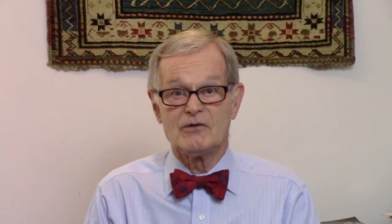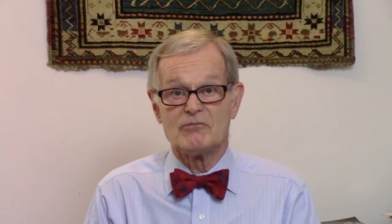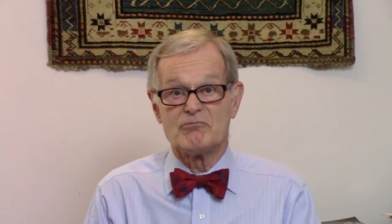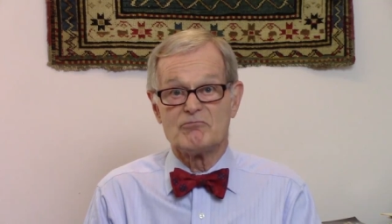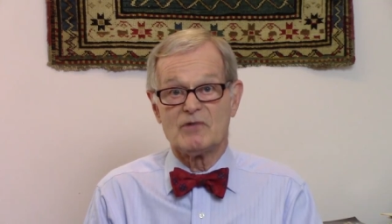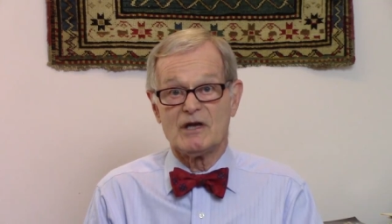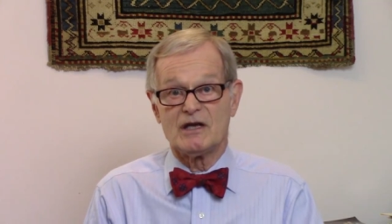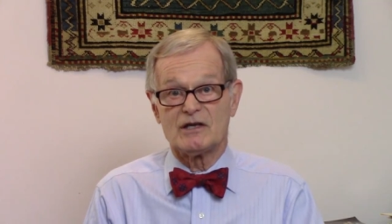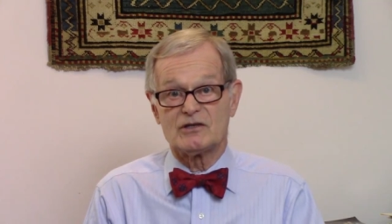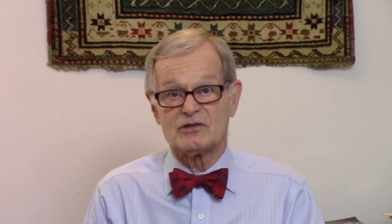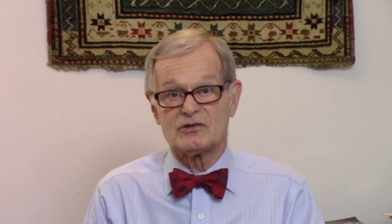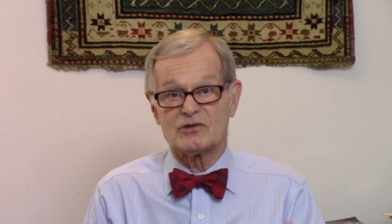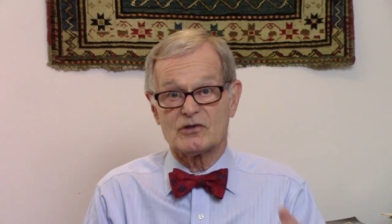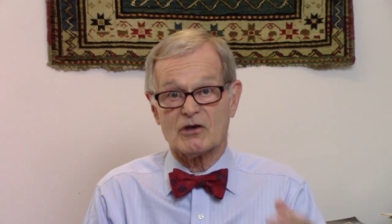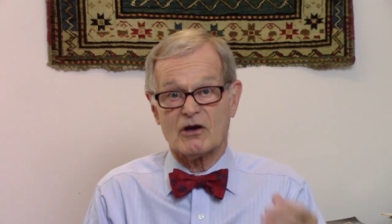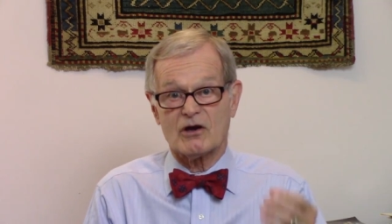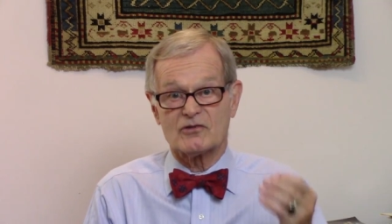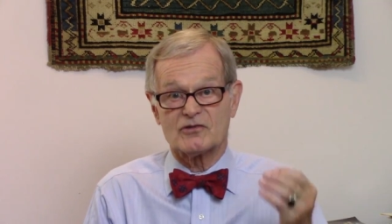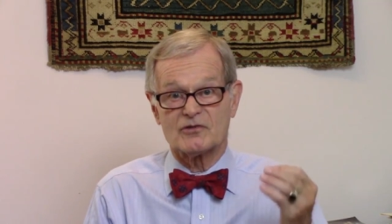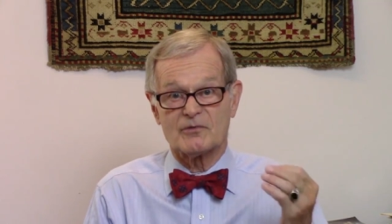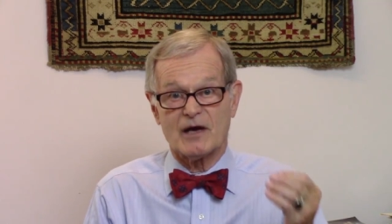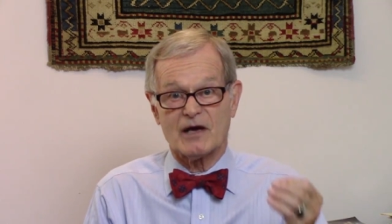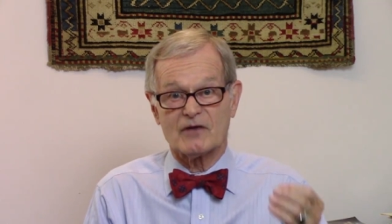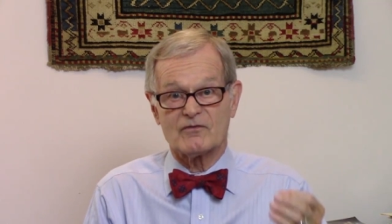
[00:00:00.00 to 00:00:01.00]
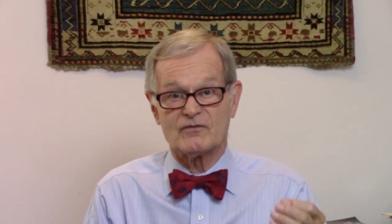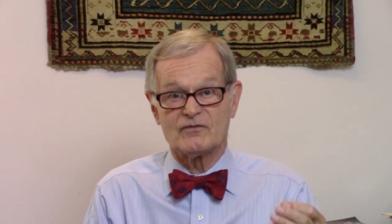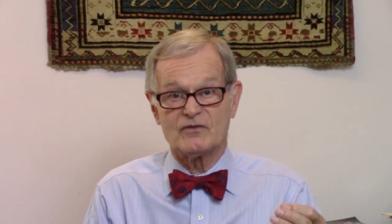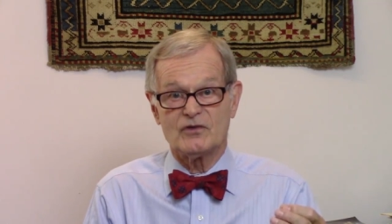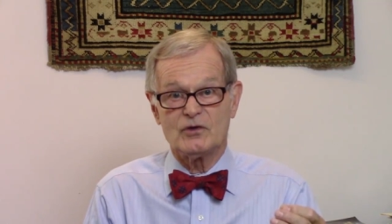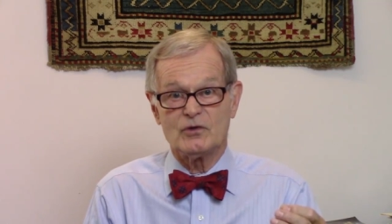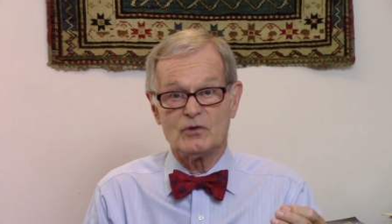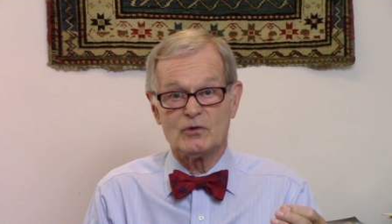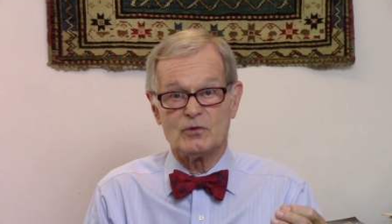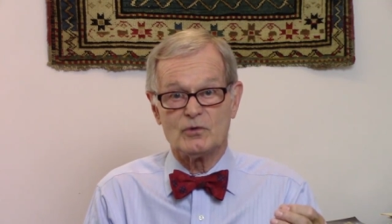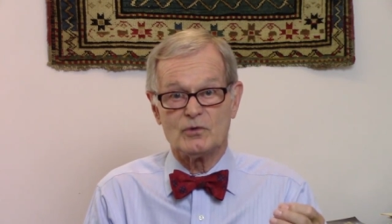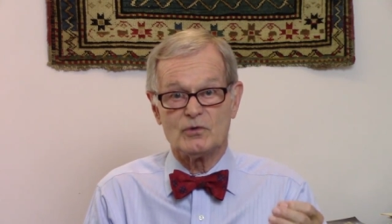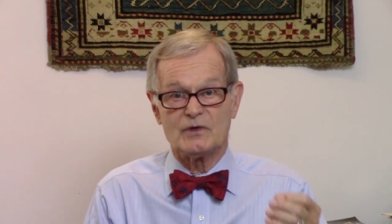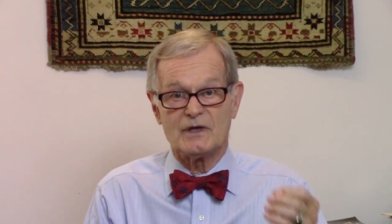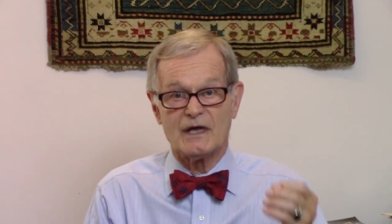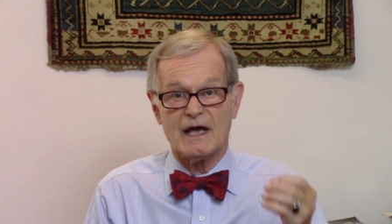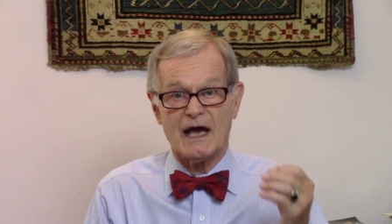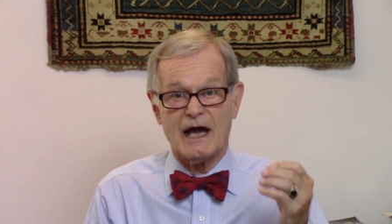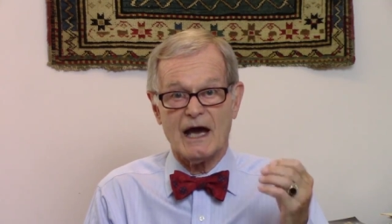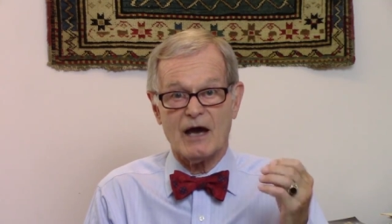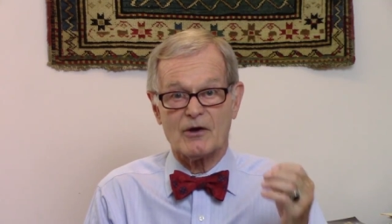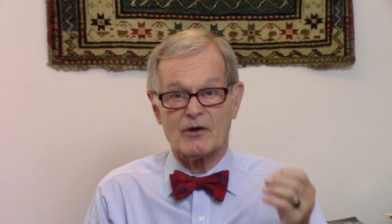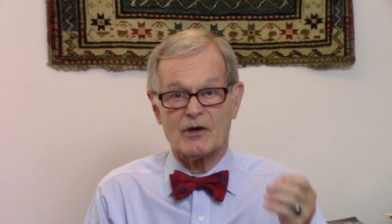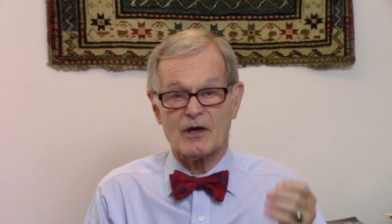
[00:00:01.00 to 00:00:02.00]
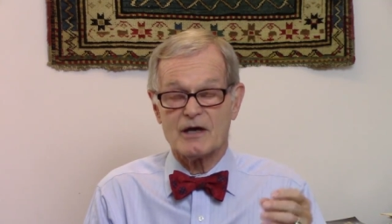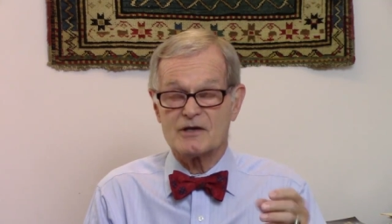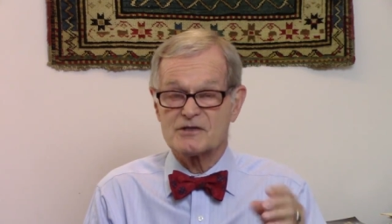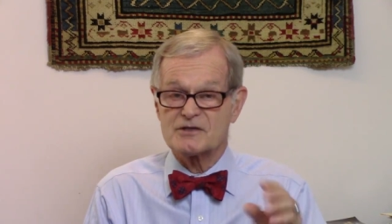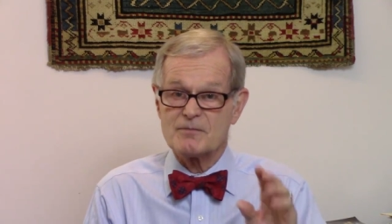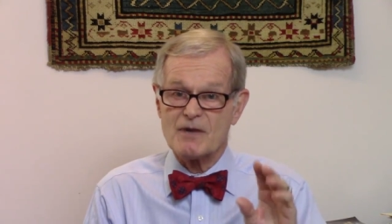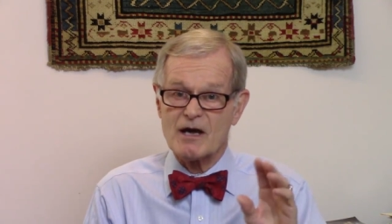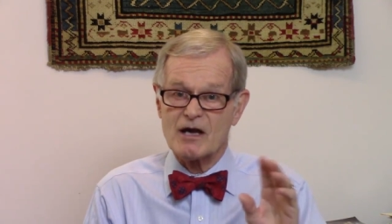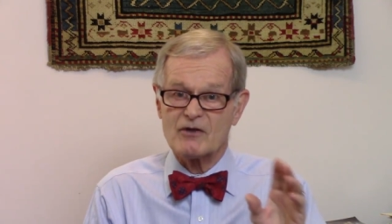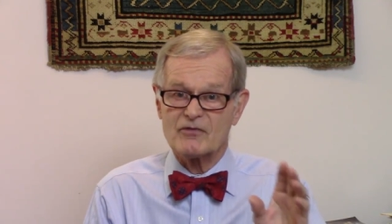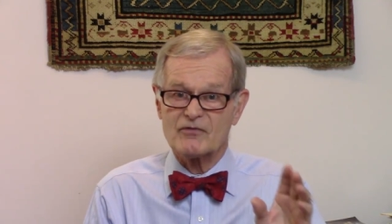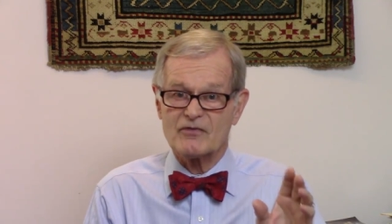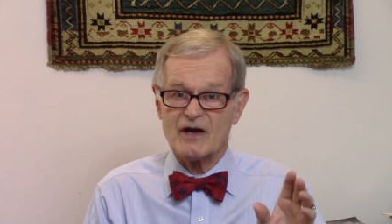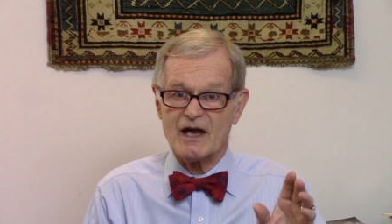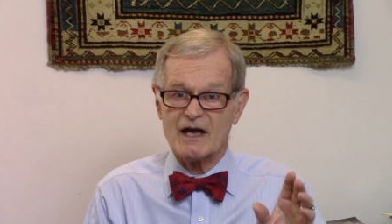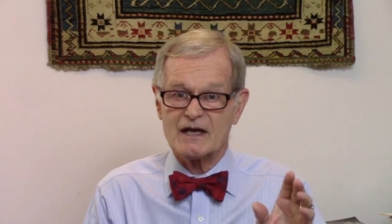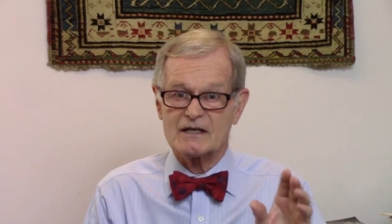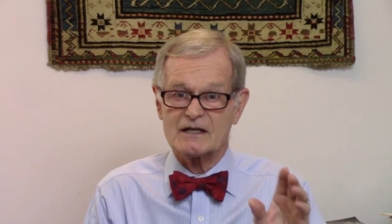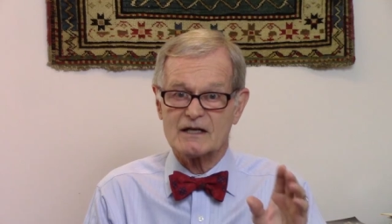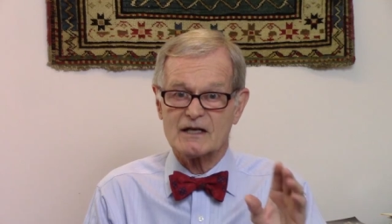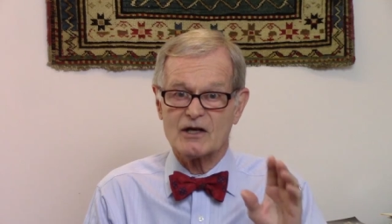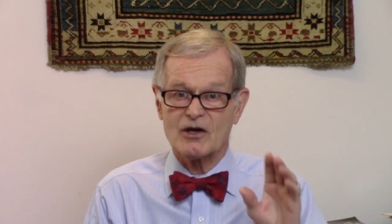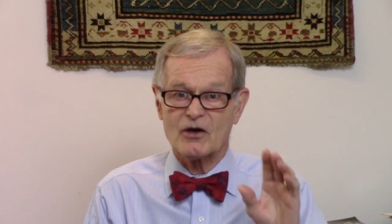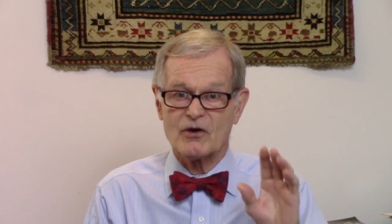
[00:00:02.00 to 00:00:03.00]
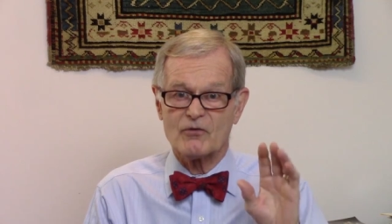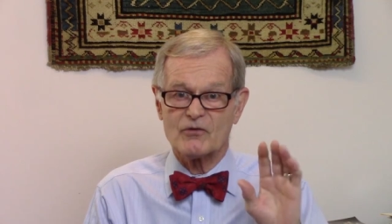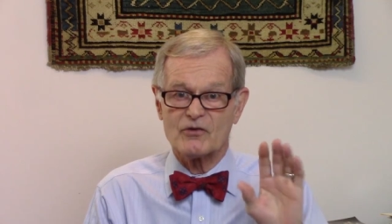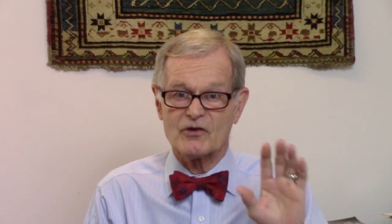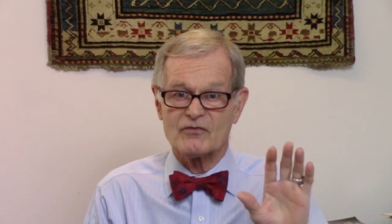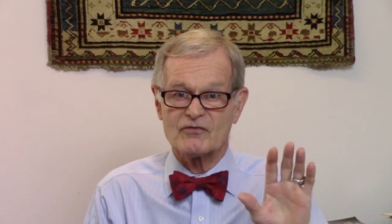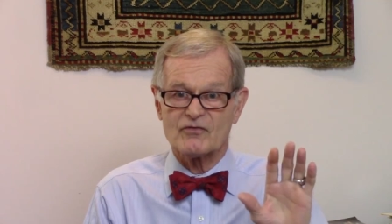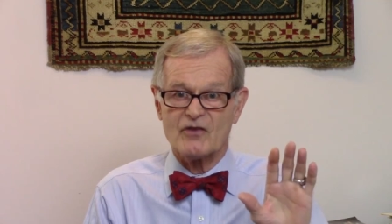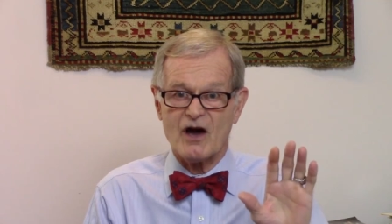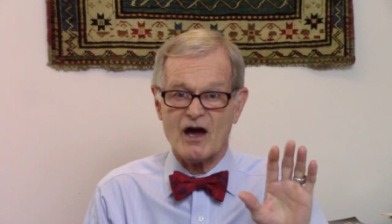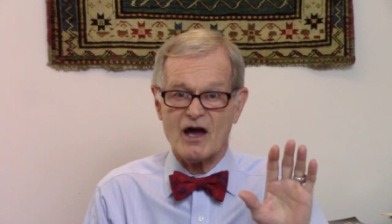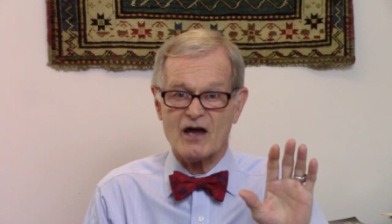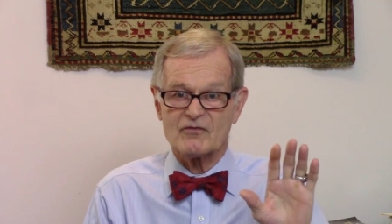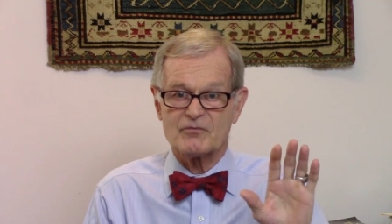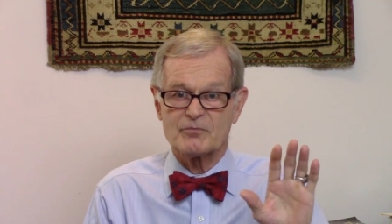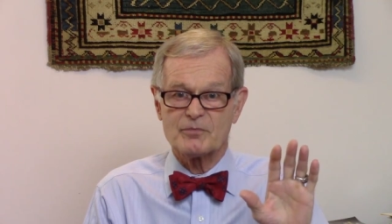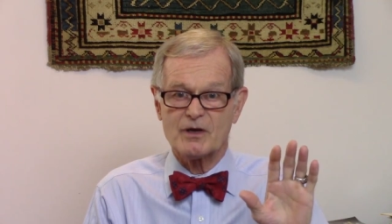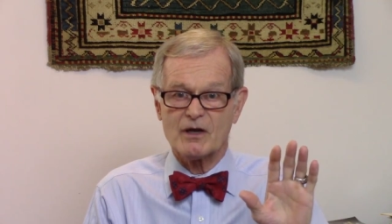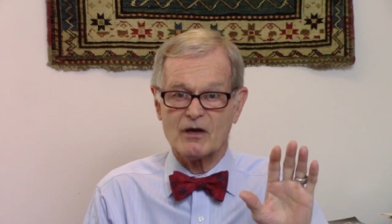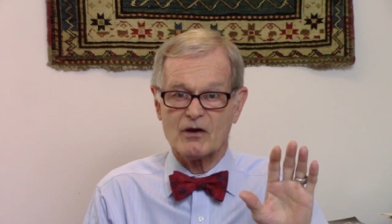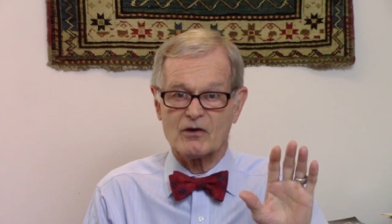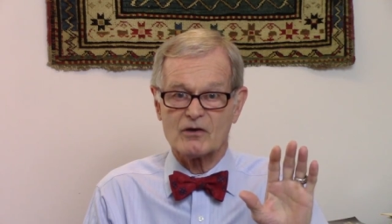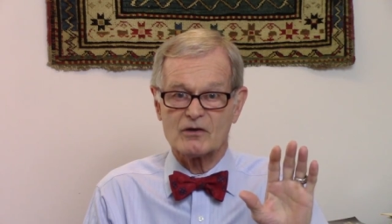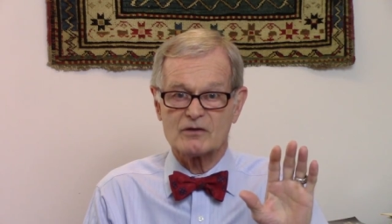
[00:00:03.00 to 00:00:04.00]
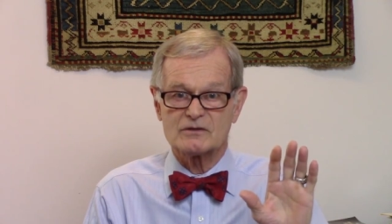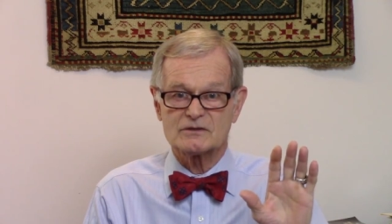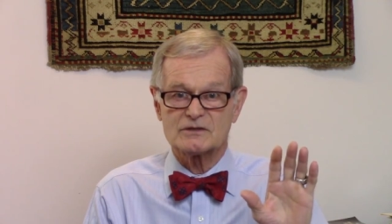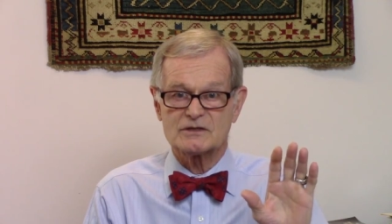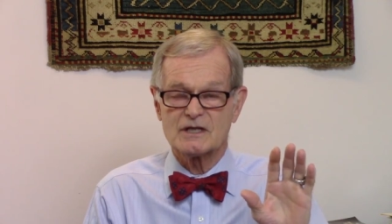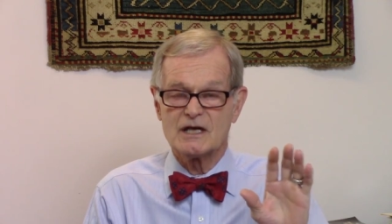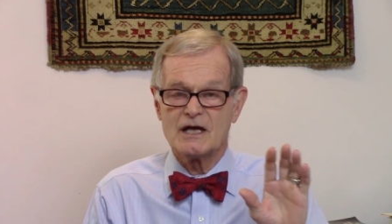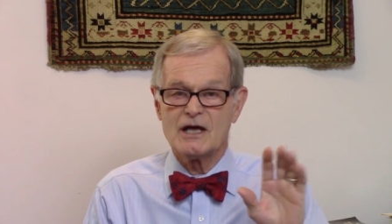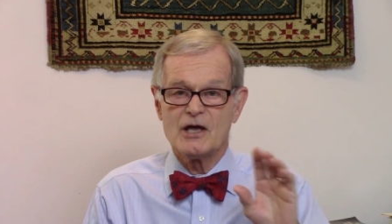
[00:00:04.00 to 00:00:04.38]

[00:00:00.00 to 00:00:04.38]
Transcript: It talks about food. As a matter of fact, with the 5 pillars,